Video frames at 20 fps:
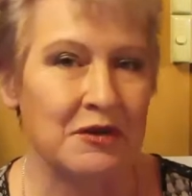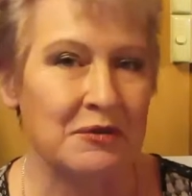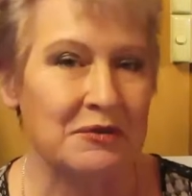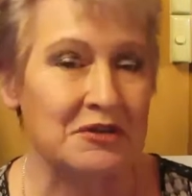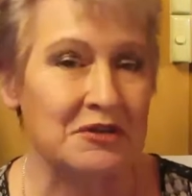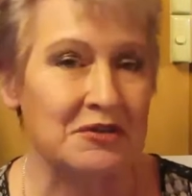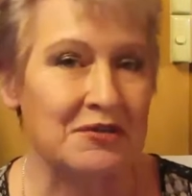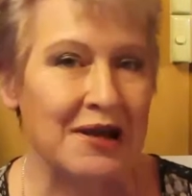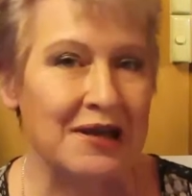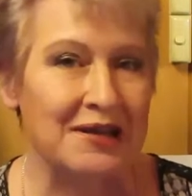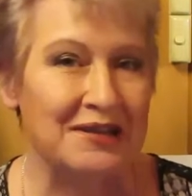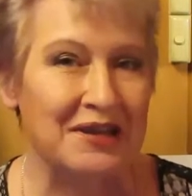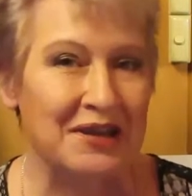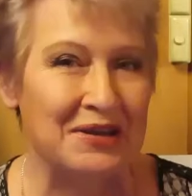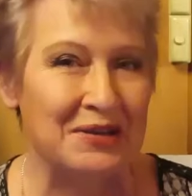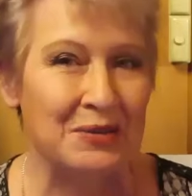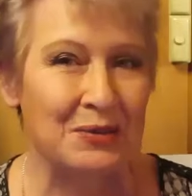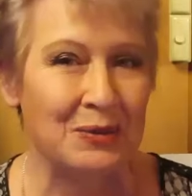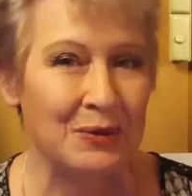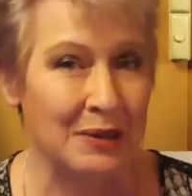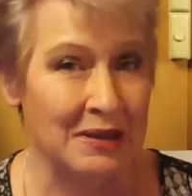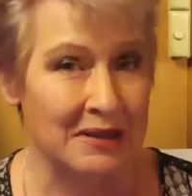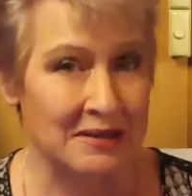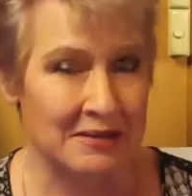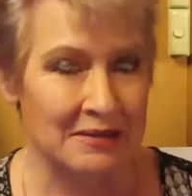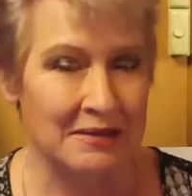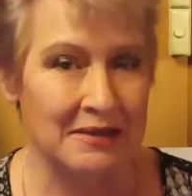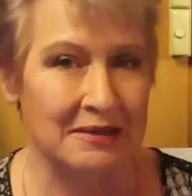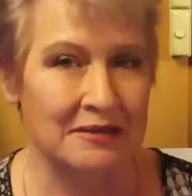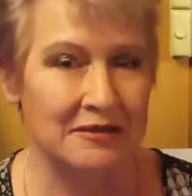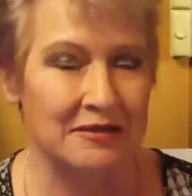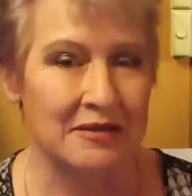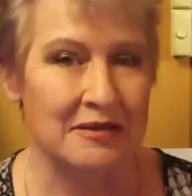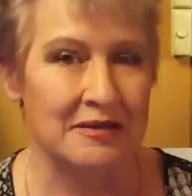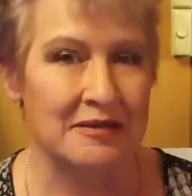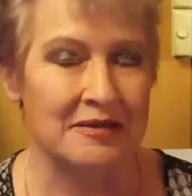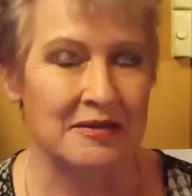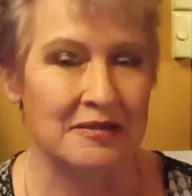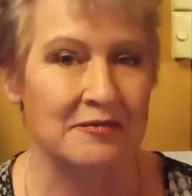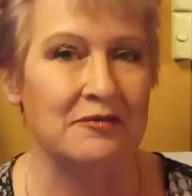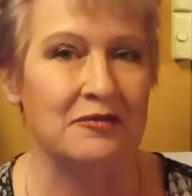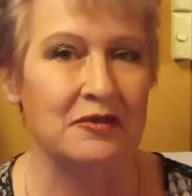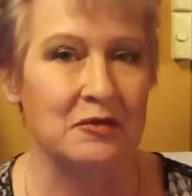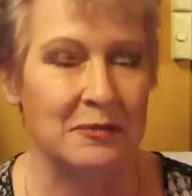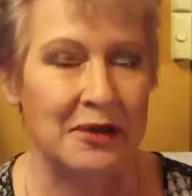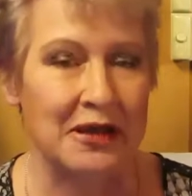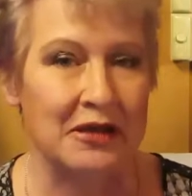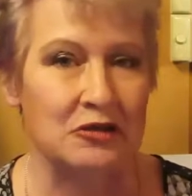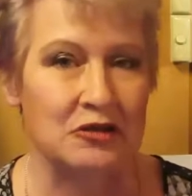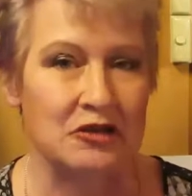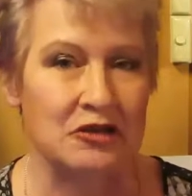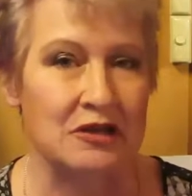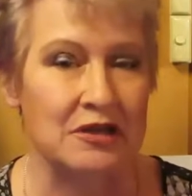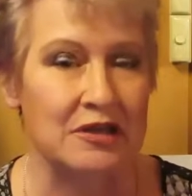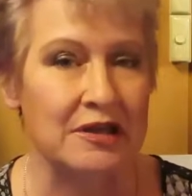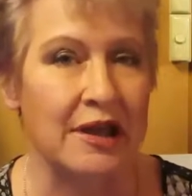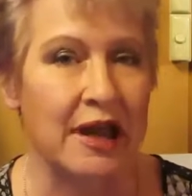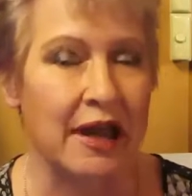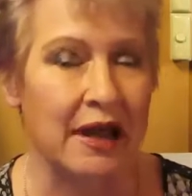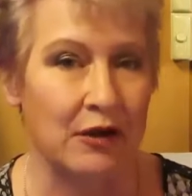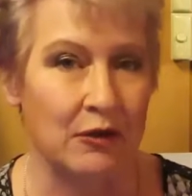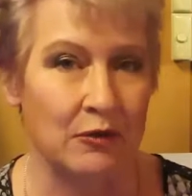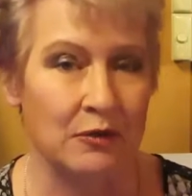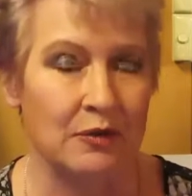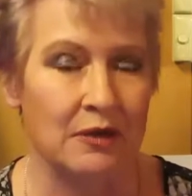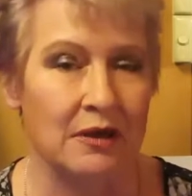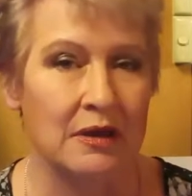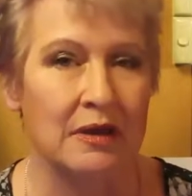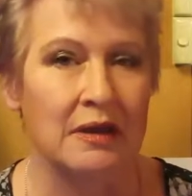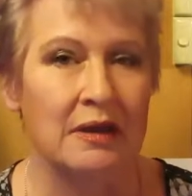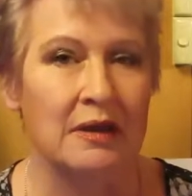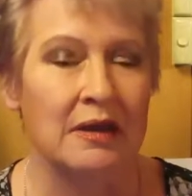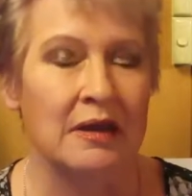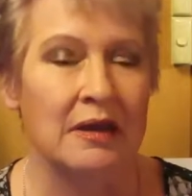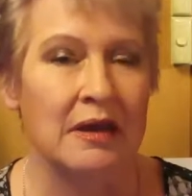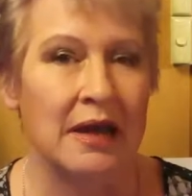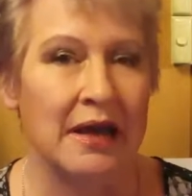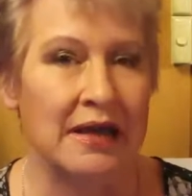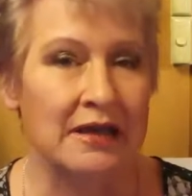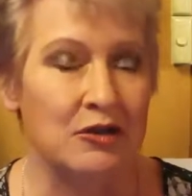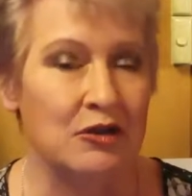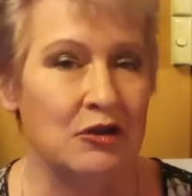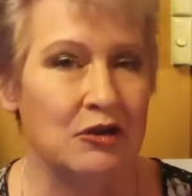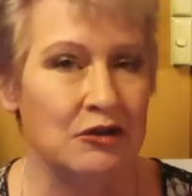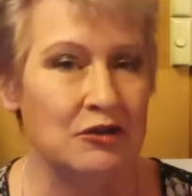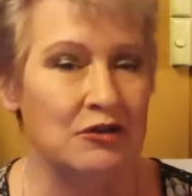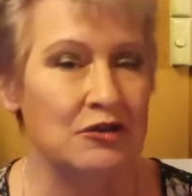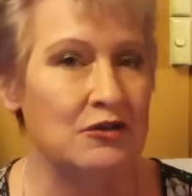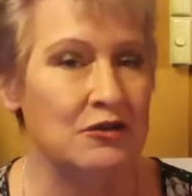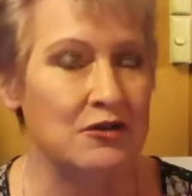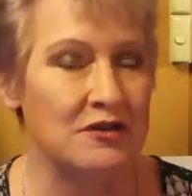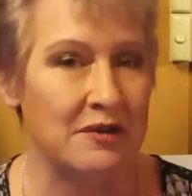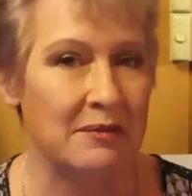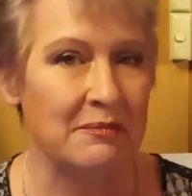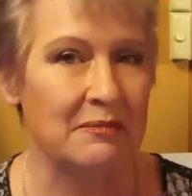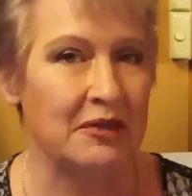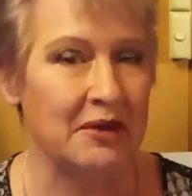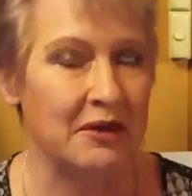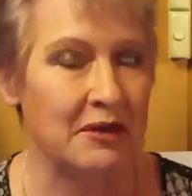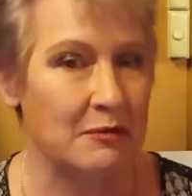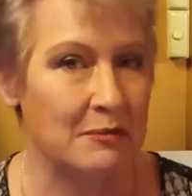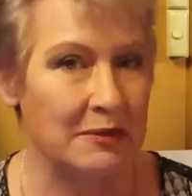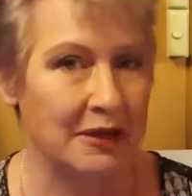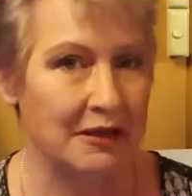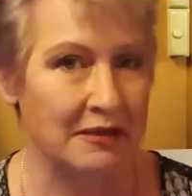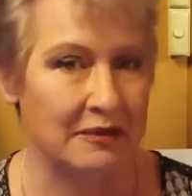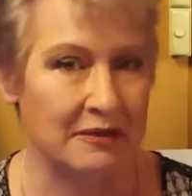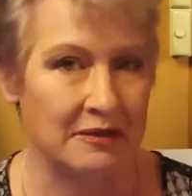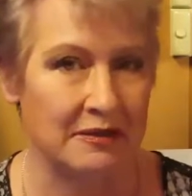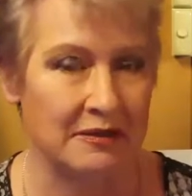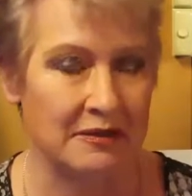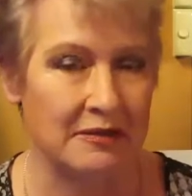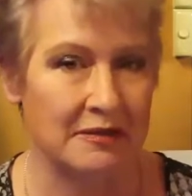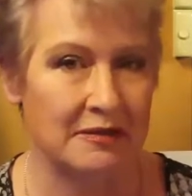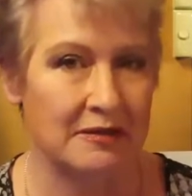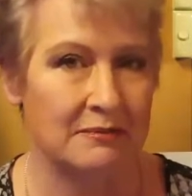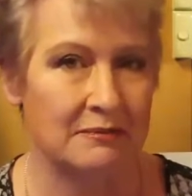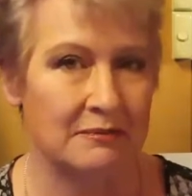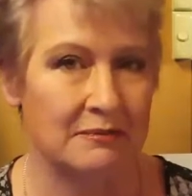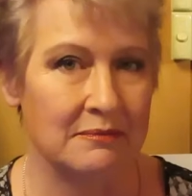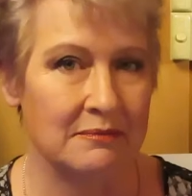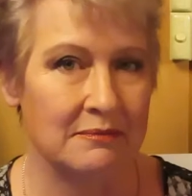So it's great that you're listening to this information now and you can do something about it.